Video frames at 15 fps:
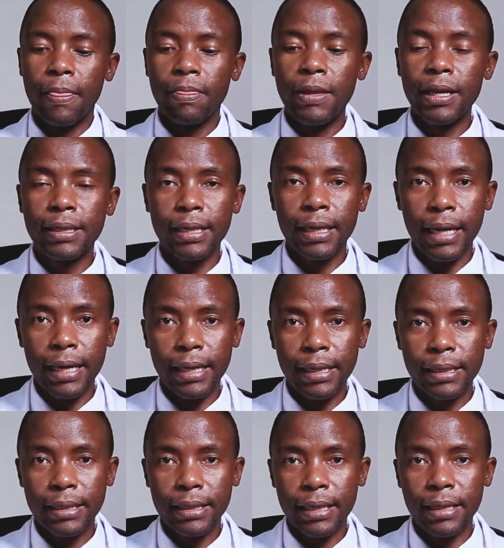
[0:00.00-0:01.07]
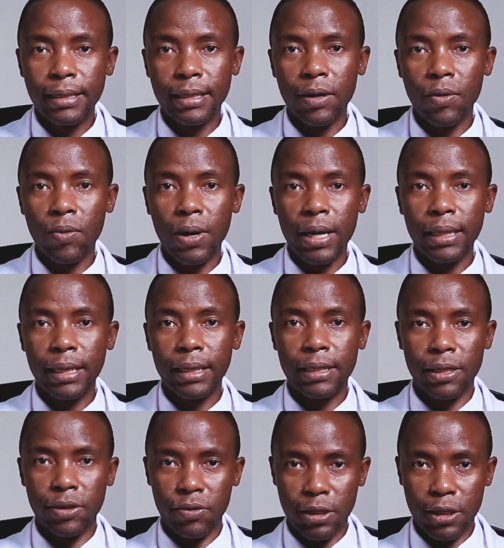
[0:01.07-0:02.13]
This lens is the one that
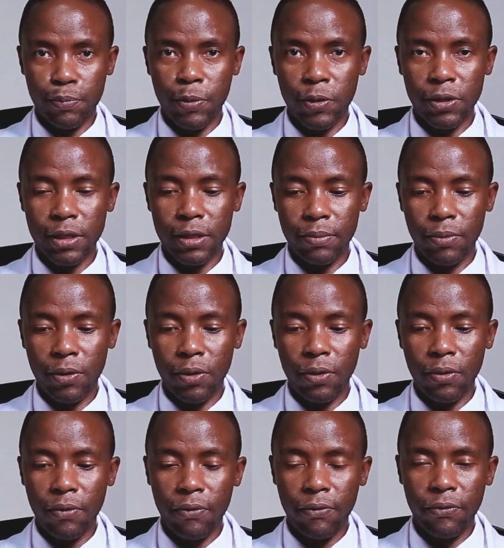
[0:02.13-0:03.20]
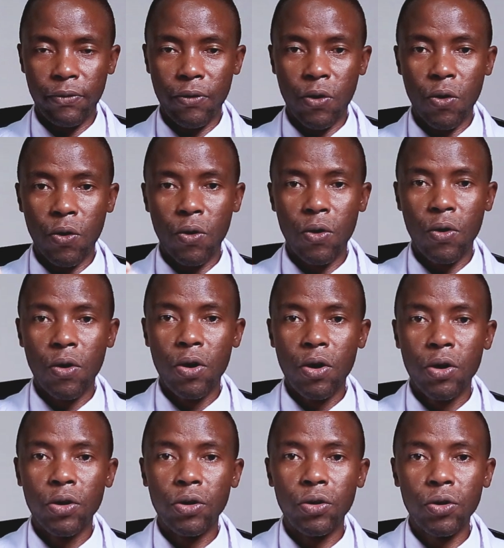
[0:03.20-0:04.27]
is responsible for
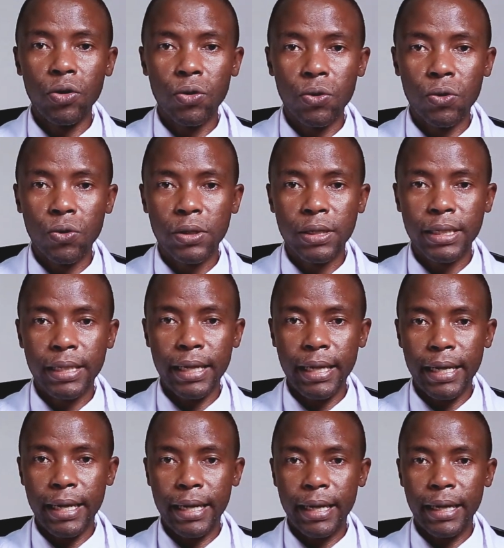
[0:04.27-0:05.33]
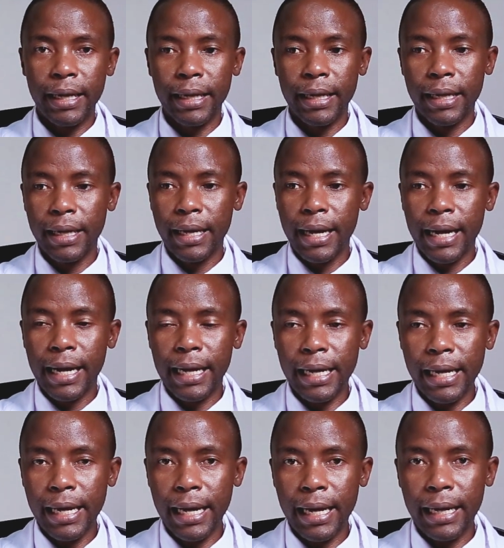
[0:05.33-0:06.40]
you seeing
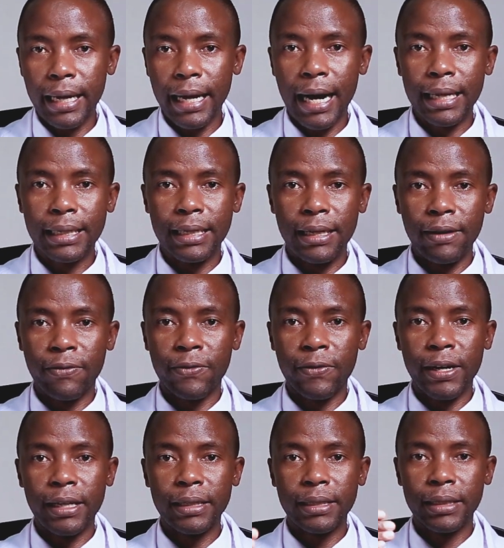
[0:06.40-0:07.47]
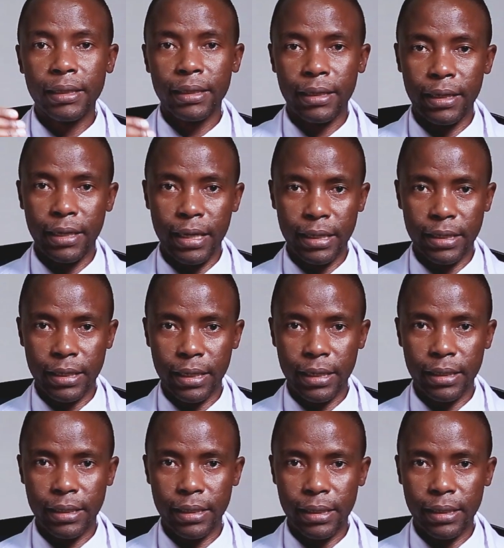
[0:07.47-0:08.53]
clearly at different
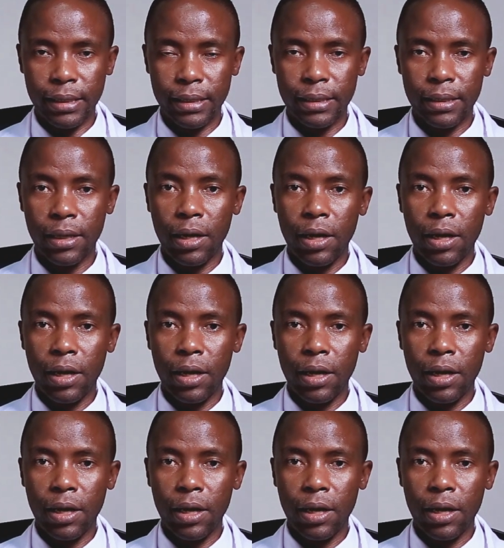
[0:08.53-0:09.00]
distances.